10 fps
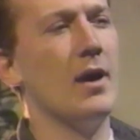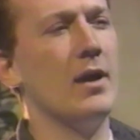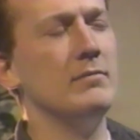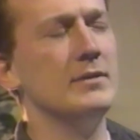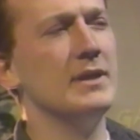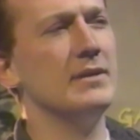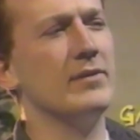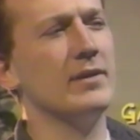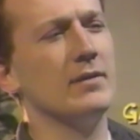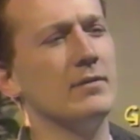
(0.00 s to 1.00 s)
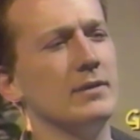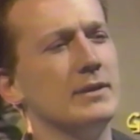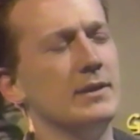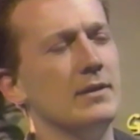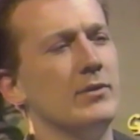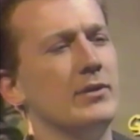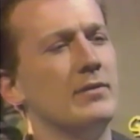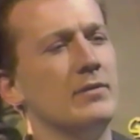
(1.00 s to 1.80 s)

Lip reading: I don't tend to think a great deal about